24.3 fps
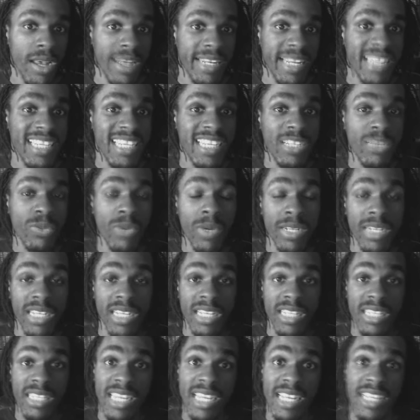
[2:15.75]
they just want the
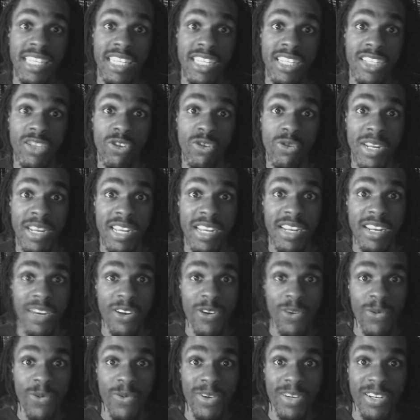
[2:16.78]
attention so they
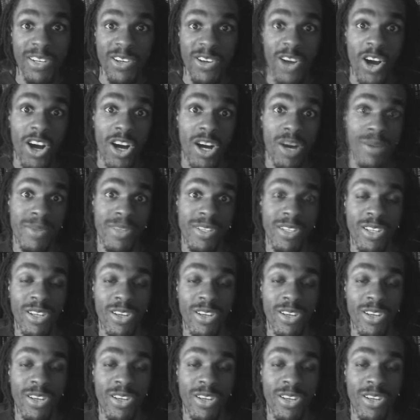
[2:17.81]
know what the comments